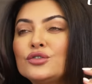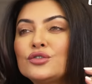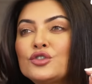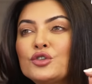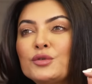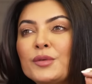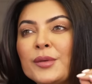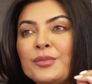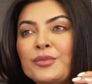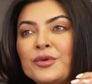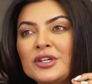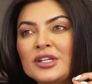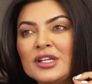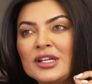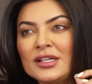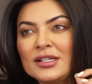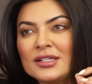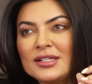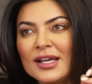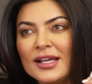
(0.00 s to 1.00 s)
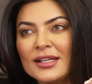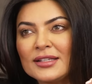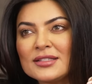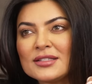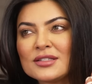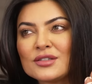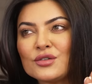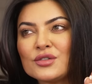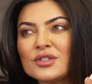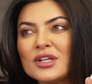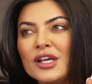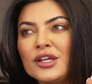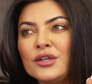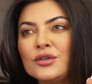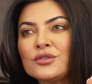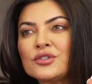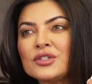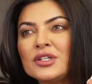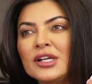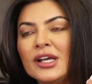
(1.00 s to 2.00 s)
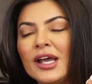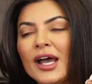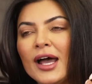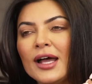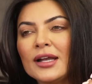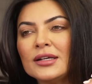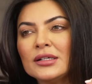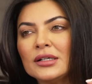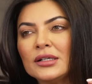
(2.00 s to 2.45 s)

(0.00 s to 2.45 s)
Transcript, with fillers: used to be pretty intense because I usually had